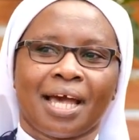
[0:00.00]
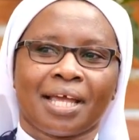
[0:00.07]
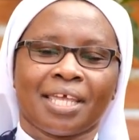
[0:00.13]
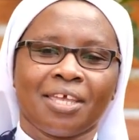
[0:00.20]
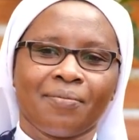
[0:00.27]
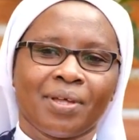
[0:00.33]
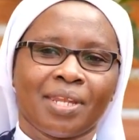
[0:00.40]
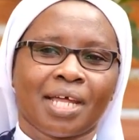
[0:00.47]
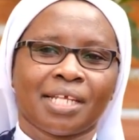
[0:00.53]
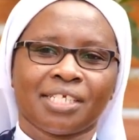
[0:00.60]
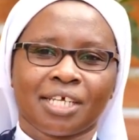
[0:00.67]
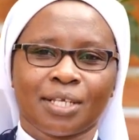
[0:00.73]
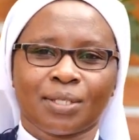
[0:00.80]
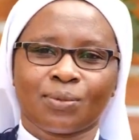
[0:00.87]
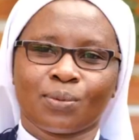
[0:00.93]
given a
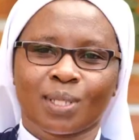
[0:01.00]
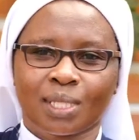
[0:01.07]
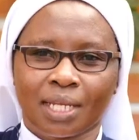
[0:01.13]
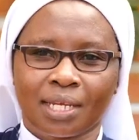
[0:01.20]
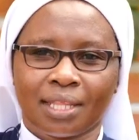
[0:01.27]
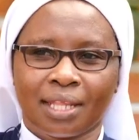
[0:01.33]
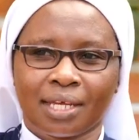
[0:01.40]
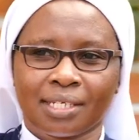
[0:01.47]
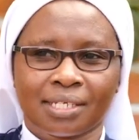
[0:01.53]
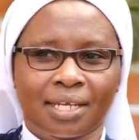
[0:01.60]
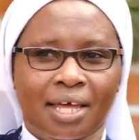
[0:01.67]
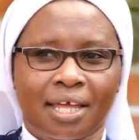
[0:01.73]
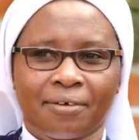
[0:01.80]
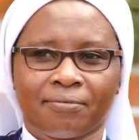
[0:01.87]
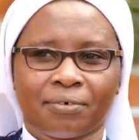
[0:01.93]
chance to study that,
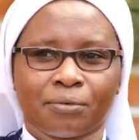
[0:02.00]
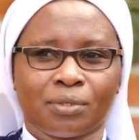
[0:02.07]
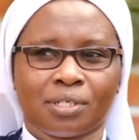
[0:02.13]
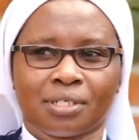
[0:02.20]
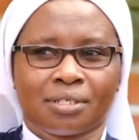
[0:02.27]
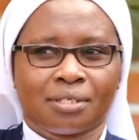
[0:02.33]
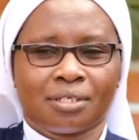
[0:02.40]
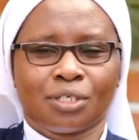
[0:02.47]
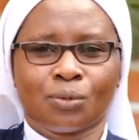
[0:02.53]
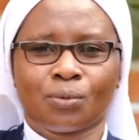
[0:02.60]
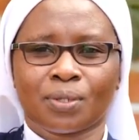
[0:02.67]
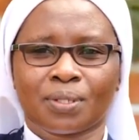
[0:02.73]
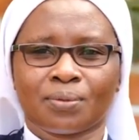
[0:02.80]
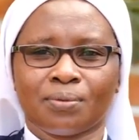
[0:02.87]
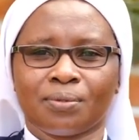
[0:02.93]
I found it
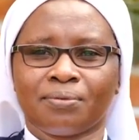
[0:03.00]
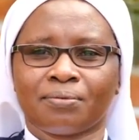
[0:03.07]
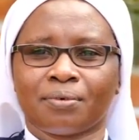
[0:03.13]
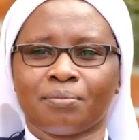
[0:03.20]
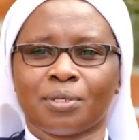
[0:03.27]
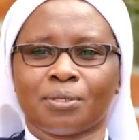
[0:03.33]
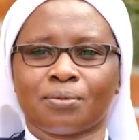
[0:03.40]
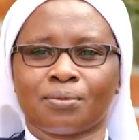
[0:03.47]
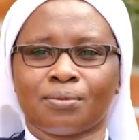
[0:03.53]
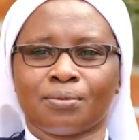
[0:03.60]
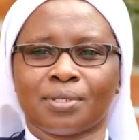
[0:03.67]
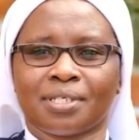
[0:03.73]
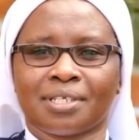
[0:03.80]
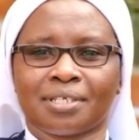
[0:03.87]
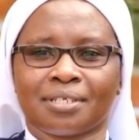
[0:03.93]
was good for me to do
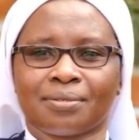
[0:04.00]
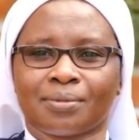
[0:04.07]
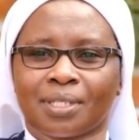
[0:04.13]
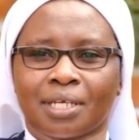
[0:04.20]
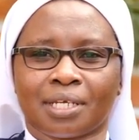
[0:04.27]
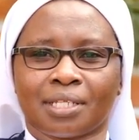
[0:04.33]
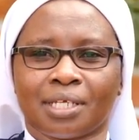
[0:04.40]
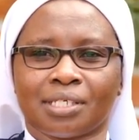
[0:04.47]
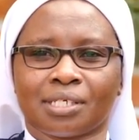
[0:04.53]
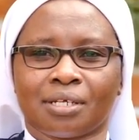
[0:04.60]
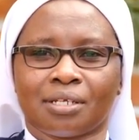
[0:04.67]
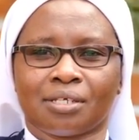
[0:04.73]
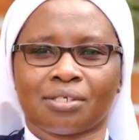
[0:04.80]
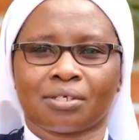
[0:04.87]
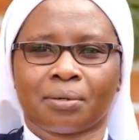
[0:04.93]
it, to take the
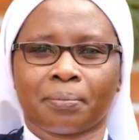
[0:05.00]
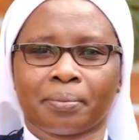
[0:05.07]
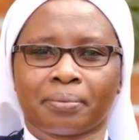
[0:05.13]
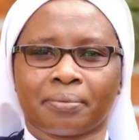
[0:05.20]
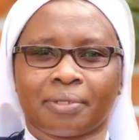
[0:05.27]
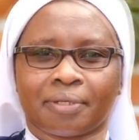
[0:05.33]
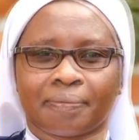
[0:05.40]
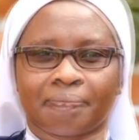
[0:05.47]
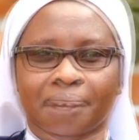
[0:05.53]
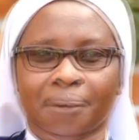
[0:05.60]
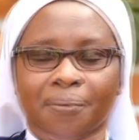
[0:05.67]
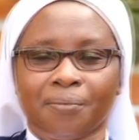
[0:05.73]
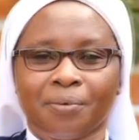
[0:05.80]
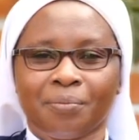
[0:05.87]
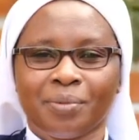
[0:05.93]
challenge up. Yeah.
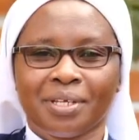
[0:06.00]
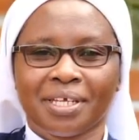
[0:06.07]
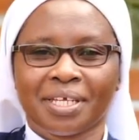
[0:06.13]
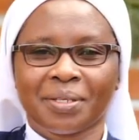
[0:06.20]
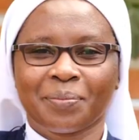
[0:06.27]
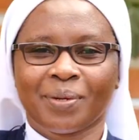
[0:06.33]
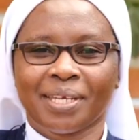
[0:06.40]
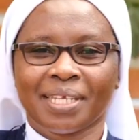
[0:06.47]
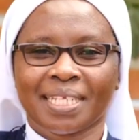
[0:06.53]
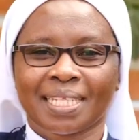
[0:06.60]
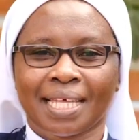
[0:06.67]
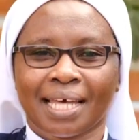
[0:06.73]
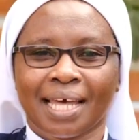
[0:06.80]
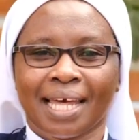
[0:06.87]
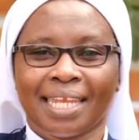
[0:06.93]
For me, Hekima is
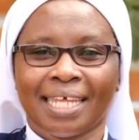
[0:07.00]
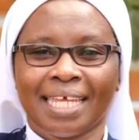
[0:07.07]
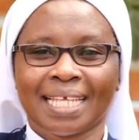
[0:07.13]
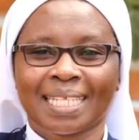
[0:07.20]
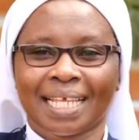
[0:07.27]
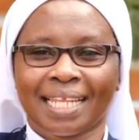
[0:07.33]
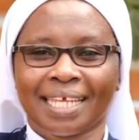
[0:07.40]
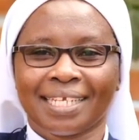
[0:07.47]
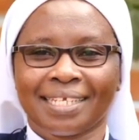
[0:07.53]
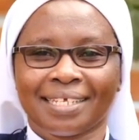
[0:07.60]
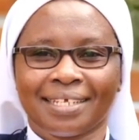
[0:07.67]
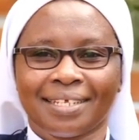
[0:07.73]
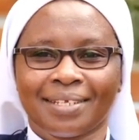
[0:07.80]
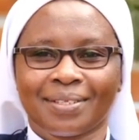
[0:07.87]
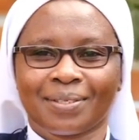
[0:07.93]
an excellent
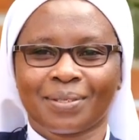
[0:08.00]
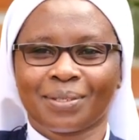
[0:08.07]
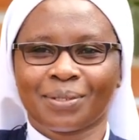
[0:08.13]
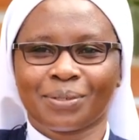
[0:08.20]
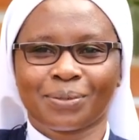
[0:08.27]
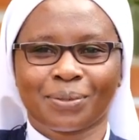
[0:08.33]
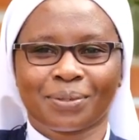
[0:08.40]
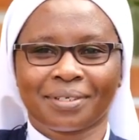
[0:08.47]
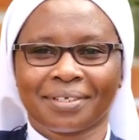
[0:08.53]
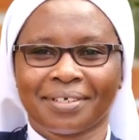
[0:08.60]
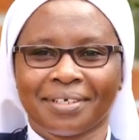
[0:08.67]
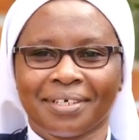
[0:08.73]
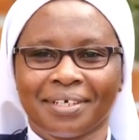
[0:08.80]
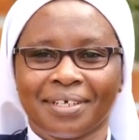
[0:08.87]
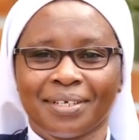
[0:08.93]
institution,
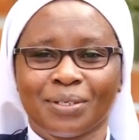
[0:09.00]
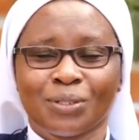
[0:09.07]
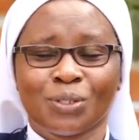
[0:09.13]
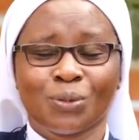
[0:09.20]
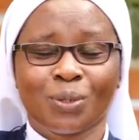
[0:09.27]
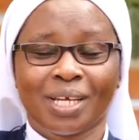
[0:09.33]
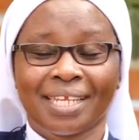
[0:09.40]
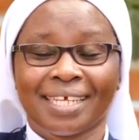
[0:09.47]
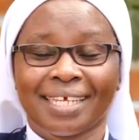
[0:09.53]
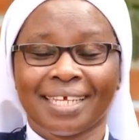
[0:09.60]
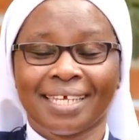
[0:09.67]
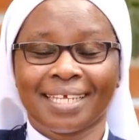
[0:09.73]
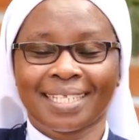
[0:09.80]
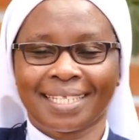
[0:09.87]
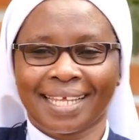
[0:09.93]
surely
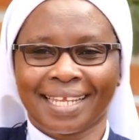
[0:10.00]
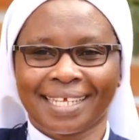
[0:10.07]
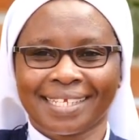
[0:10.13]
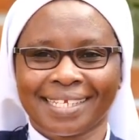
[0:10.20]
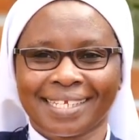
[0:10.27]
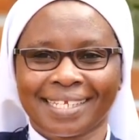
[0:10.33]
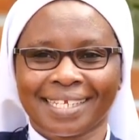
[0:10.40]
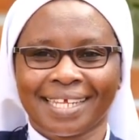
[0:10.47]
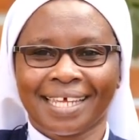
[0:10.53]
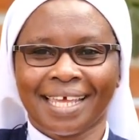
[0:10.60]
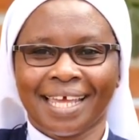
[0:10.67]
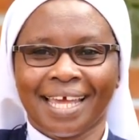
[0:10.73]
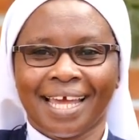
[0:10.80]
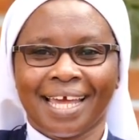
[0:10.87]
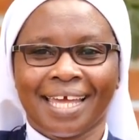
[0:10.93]
excellent.
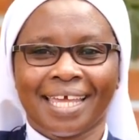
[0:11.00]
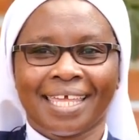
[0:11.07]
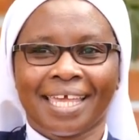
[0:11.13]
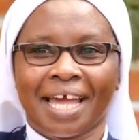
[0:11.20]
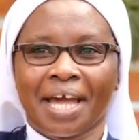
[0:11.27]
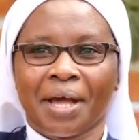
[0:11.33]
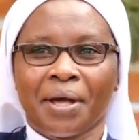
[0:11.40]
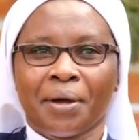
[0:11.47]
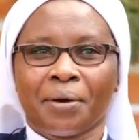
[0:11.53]
Yeah,